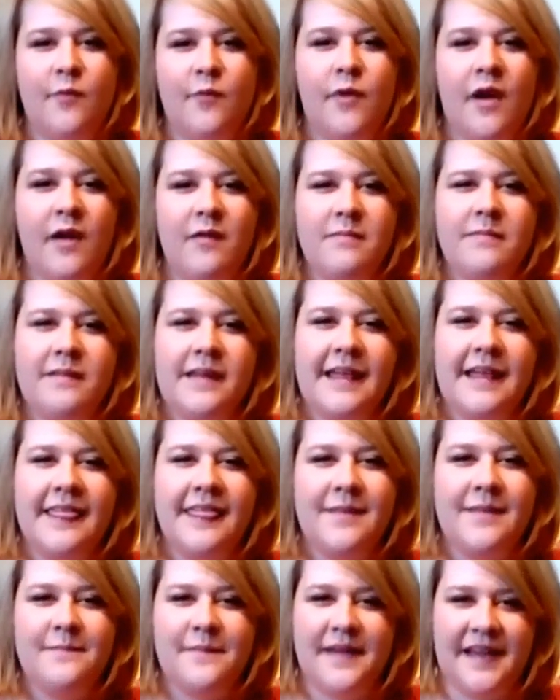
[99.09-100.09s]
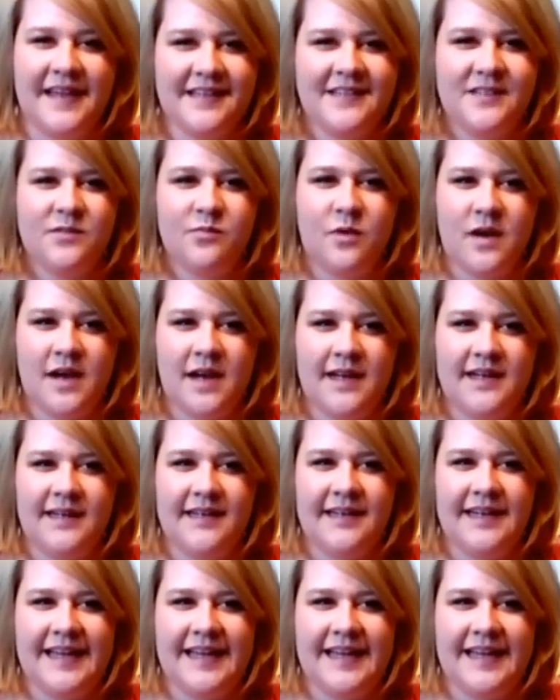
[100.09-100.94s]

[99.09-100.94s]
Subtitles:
Probably the biggest one